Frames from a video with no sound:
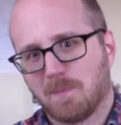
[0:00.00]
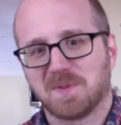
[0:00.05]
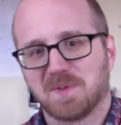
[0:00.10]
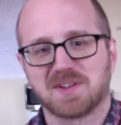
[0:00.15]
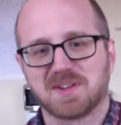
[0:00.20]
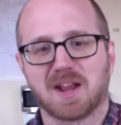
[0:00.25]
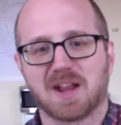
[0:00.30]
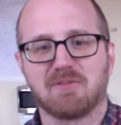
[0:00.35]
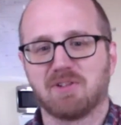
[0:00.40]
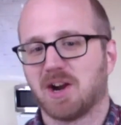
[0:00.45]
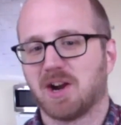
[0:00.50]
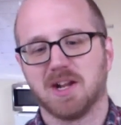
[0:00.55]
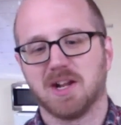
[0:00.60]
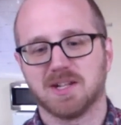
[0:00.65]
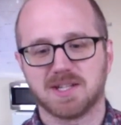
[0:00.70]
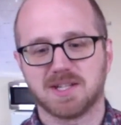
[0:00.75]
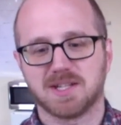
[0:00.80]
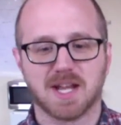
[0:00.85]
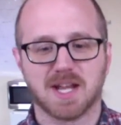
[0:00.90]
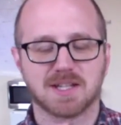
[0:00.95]
Like very
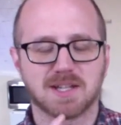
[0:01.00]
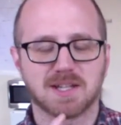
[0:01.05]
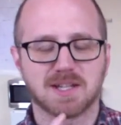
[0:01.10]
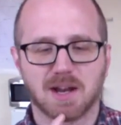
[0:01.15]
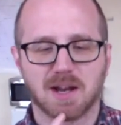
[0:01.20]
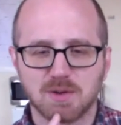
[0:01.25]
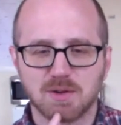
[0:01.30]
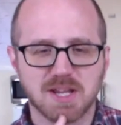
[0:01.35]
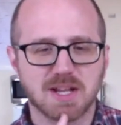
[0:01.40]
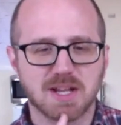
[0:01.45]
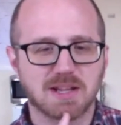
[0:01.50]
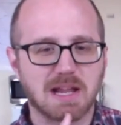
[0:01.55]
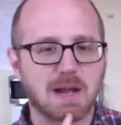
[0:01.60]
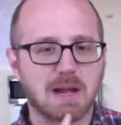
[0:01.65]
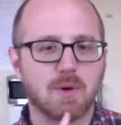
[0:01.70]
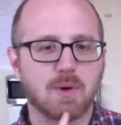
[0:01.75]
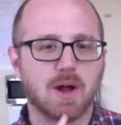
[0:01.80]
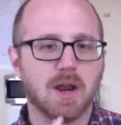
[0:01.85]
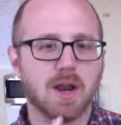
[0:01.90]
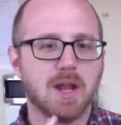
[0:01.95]
intense, and I always like that
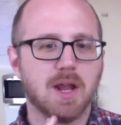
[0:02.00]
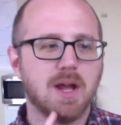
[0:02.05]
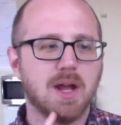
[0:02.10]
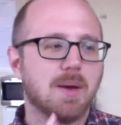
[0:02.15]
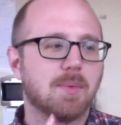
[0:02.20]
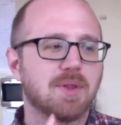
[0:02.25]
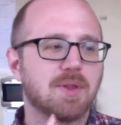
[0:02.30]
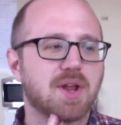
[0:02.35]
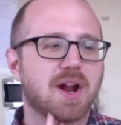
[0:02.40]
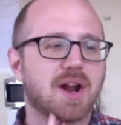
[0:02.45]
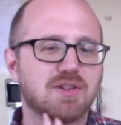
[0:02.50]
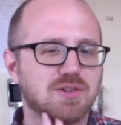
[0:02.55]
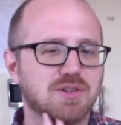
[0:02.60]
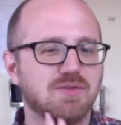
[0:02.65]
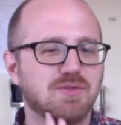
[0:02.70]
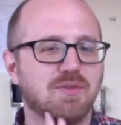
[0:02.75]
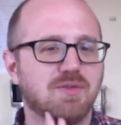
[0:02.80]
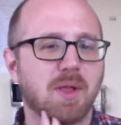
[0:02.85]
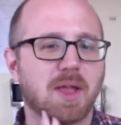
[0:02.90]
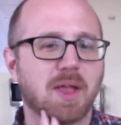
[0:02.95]
one. But yeah. there, I
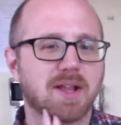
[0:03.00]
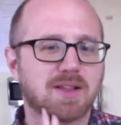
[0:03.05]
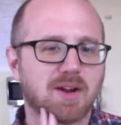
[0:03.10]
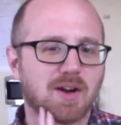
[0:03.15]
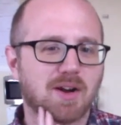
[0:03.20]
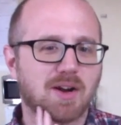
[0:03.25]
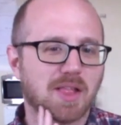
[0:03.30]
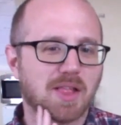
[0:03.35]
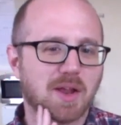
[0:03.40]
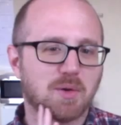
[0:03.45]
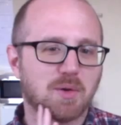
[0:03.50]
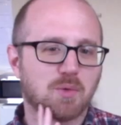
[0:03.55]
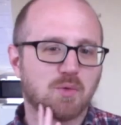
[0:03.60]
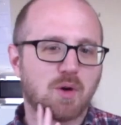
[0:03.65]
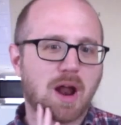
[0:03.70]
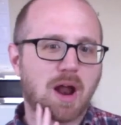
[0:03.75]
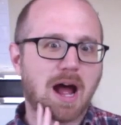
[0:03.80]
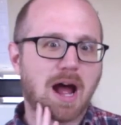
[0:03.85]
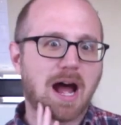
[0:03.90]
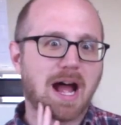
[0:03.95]
do feel like there are a lot of
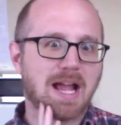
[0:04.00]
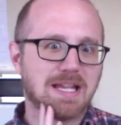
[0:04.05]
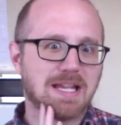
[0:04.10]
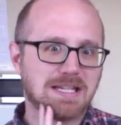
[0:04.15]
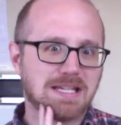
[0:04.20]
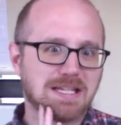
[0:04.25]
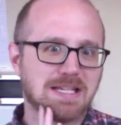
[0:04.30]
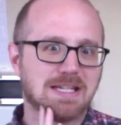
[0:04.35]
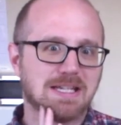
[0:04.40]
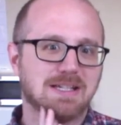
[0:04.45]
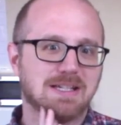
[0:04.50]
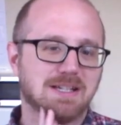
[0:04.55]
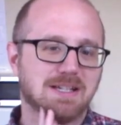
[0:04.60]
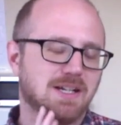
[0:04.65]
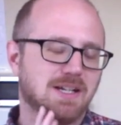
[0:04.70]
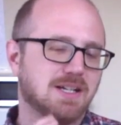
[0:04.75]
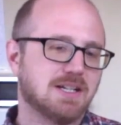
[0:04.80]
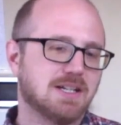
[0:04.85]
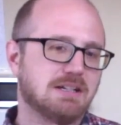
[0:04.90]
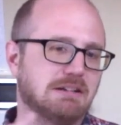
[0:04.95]
rye
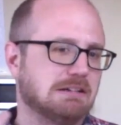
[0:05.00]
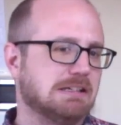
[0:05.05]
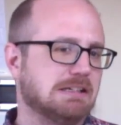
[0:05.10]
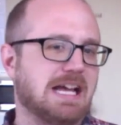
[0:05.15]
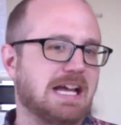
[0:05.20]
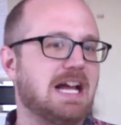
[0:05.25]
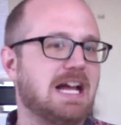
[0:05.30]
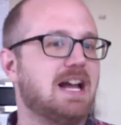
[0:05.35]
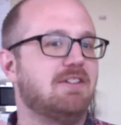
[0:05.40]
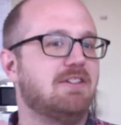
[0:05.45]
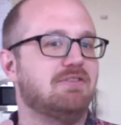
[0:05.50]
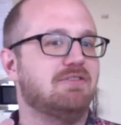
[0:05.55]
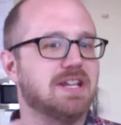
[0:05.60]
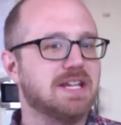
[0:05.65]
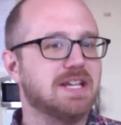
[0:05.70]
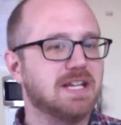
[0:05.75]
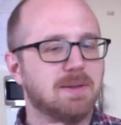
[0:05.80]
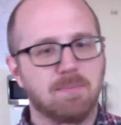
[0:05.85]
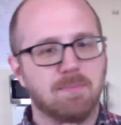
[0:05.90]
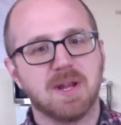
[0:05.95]

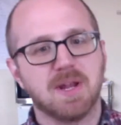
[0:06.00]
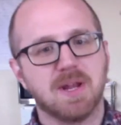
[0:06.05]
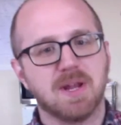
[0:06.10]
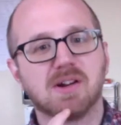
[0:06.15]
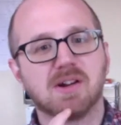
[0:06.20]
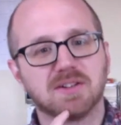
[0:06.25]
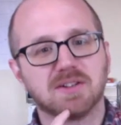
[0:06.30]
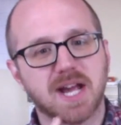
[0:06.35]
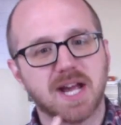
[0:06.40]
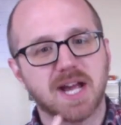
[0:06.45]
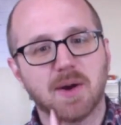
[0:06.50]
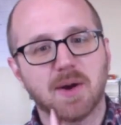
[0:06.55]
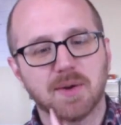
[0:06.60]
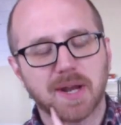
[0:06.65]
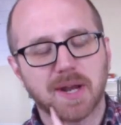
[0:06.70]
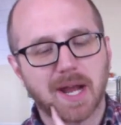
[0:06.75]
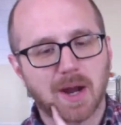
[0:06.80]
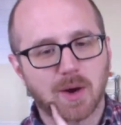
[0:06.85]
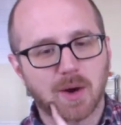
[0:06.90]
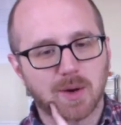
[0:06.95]
heavy beers out
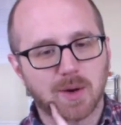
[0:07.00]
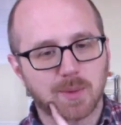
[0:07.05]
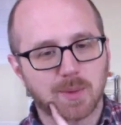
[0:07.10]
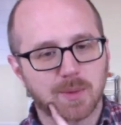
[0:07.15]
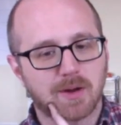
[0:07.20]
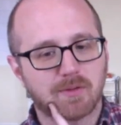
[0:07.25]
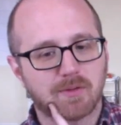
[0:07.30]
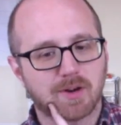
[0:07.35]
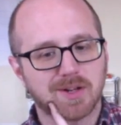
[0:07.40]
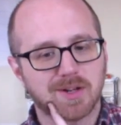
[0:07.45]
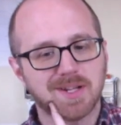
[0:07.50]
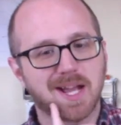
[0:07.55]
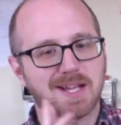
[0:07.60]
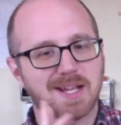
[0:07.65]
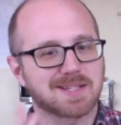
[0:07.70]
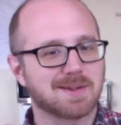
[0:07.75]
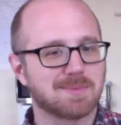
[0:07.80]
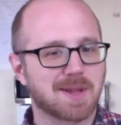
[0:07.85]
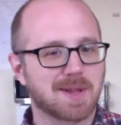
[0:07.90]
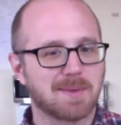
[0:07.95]
now or whatever. And yeah,
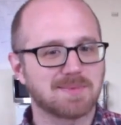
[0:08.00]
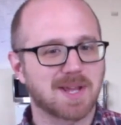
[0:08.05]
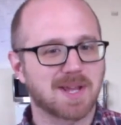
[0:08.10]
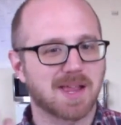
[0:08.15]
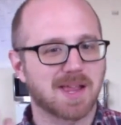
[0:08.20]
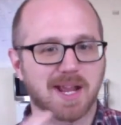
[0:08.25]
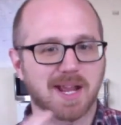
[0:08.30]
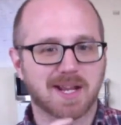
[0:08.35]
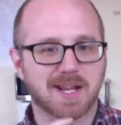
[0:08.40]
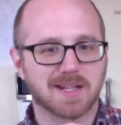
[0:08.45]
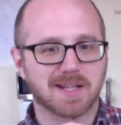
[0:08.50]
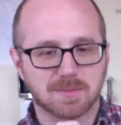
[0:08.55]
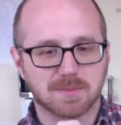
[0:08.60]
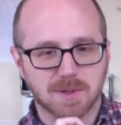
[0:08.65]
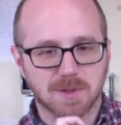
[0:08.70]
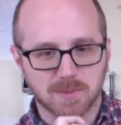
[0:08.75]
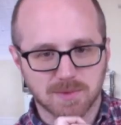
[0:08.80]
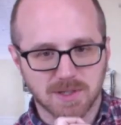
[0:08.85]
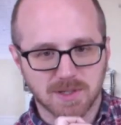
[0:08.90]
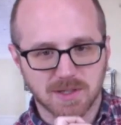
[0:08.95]
sometimes I like it,
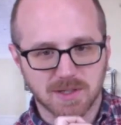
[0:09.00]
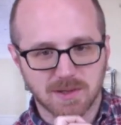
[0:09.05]
sometimes I don't.